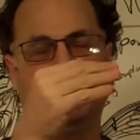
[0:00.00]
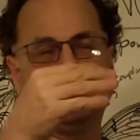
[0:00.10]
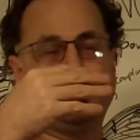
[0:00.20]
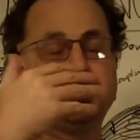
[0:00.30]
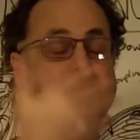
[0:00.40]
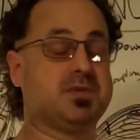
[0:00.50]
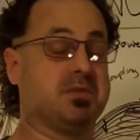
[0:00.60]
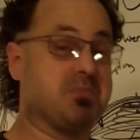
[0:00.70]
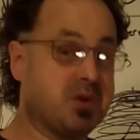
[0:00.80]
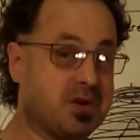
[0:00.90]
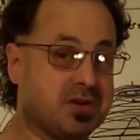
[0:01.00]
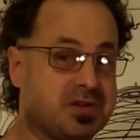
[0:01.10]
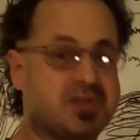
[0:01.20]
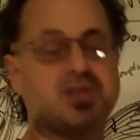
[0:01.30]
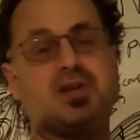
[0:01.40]
as long as it was
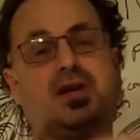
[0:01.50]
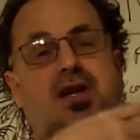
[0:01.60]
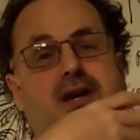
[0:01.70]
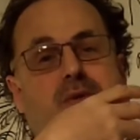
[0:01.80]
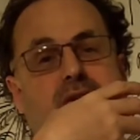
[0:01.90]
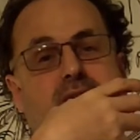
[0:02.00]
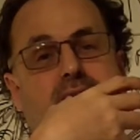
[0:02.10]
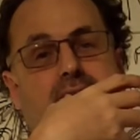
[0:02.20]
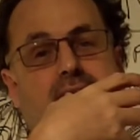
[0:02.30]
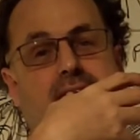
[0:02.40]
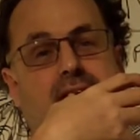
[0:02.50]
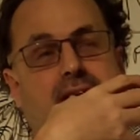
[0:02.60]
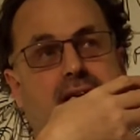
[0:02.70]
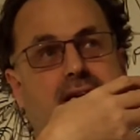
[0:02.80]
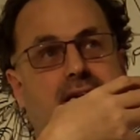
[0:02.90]
immersed, it would get
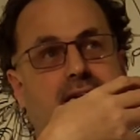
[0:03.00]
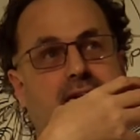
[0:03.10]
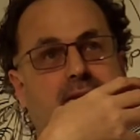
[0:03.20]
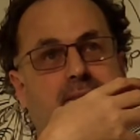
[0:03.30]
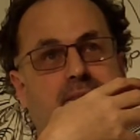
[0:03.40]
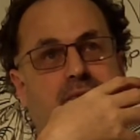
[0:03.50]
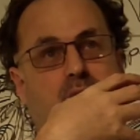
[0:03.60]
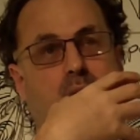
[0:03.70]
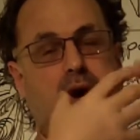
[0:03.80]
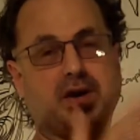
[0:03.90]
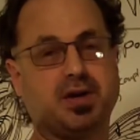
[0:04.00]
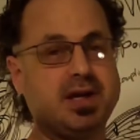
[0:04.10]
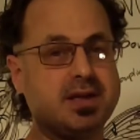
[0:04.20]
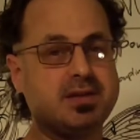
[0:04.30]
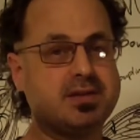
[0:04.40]
the water
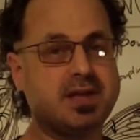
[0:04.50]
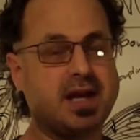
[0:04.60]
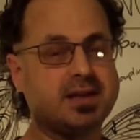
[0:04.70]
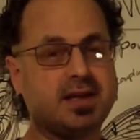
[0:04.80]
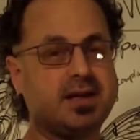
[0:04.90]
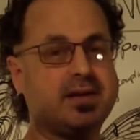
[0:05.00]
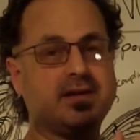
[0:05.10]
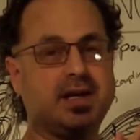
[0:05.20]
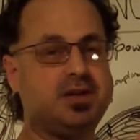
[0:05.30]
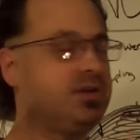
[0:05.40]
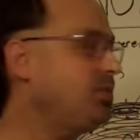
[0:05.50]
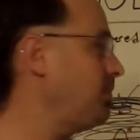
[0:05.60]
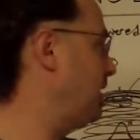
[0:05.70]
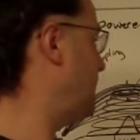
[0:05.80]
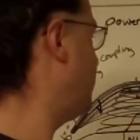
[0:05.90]
into that layer, and you can put
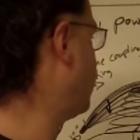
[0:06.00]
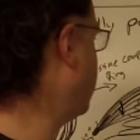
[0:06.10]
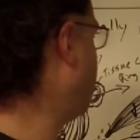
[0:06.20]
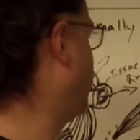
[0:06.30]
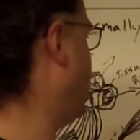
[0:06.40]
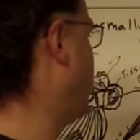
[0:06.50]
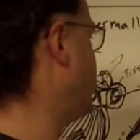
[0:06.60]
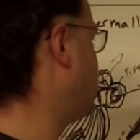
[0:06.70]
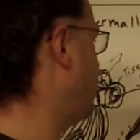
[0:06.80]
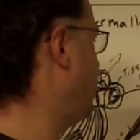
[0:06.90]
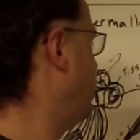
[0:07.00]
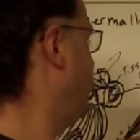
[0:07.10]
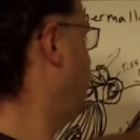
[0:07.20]
them on the inside and the outside.